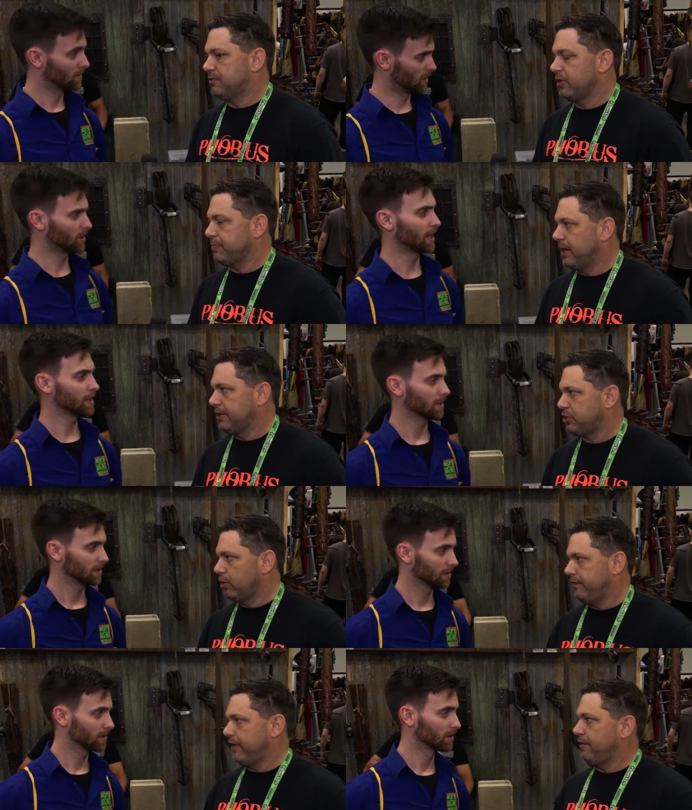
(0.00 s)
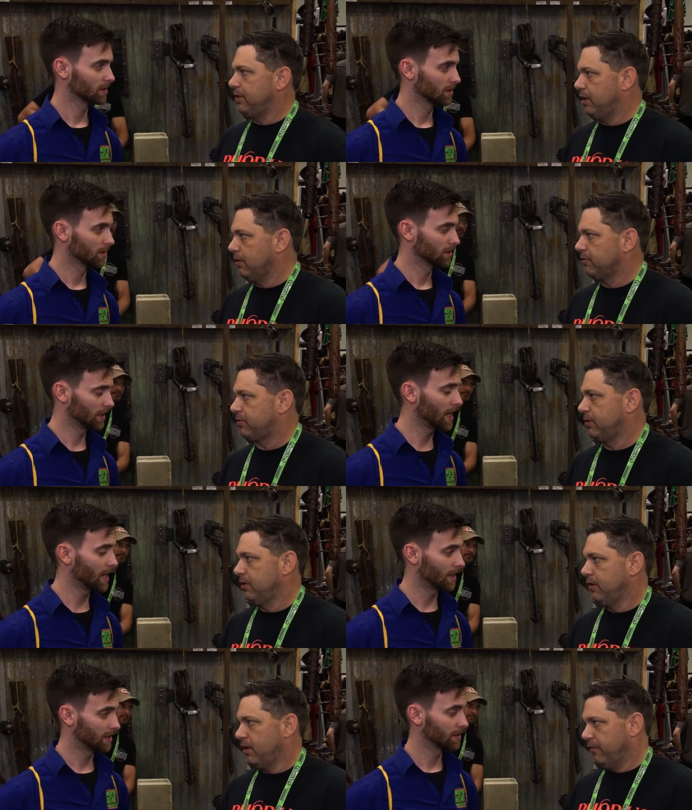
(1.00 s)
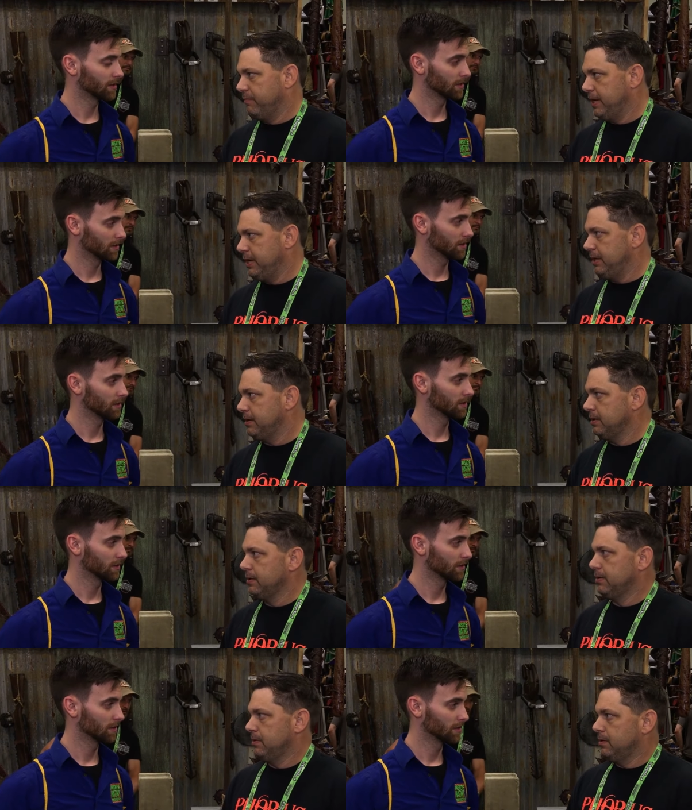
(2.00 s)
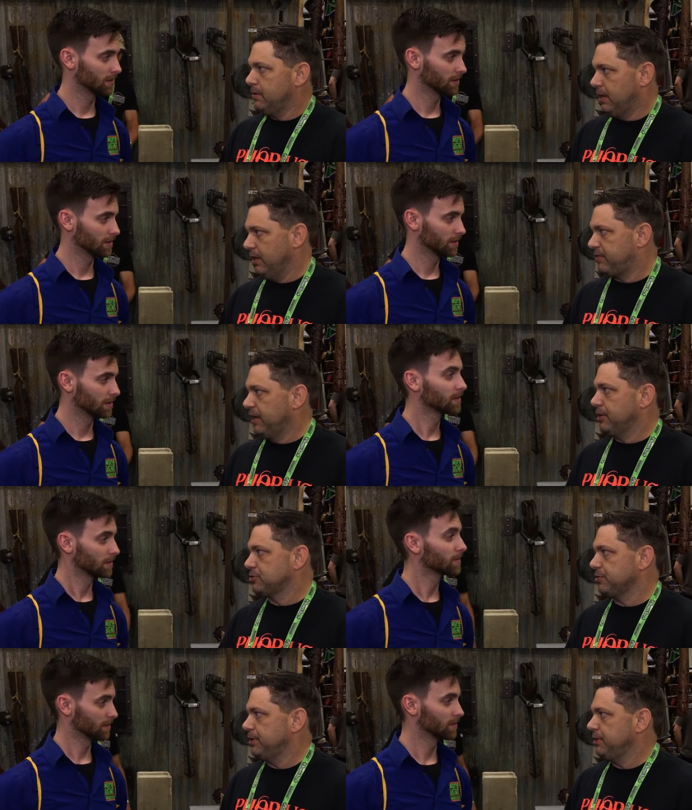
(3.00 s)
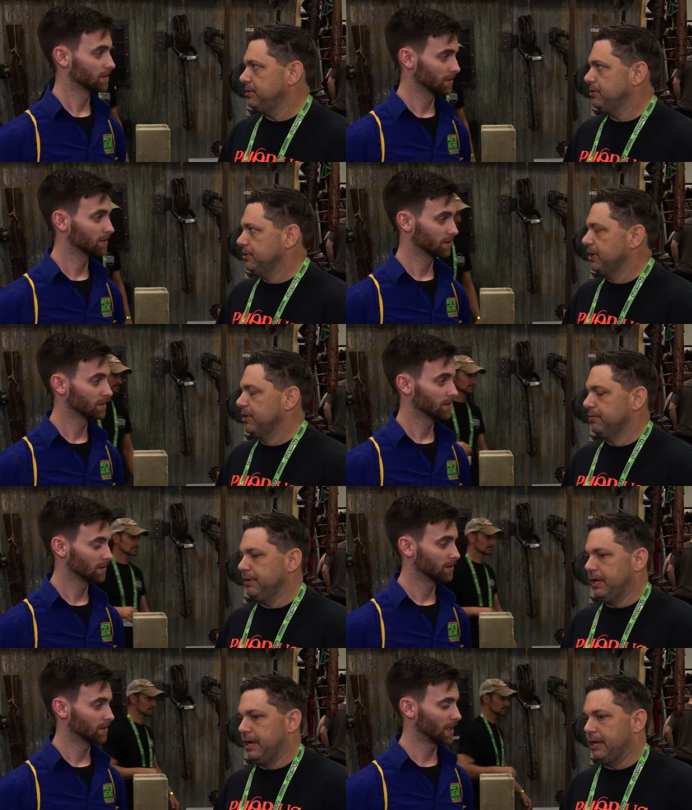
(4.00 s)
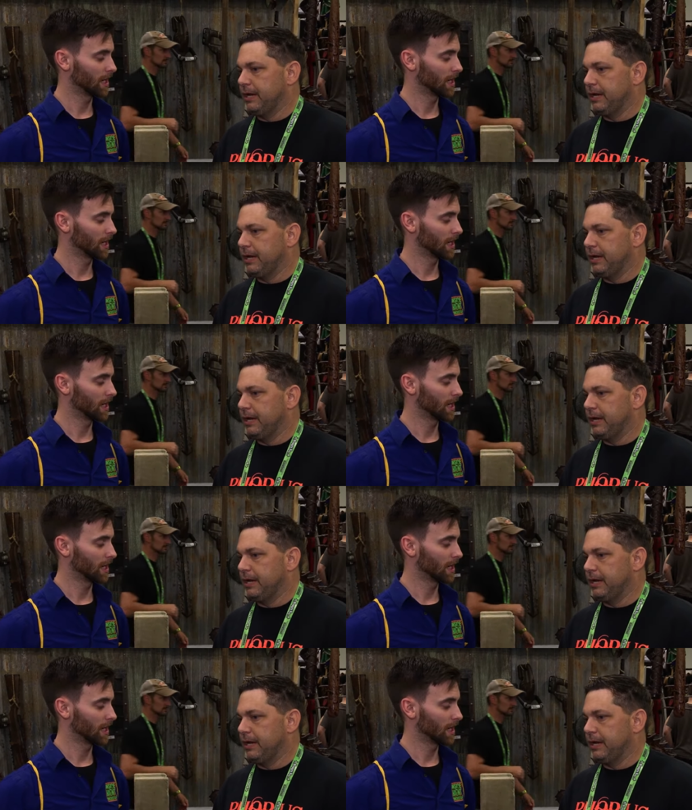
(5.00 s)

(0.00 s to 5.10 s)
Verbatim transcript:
Speaker 1: so it's okay. been like 35 years yeah. of me in this industry, you know, and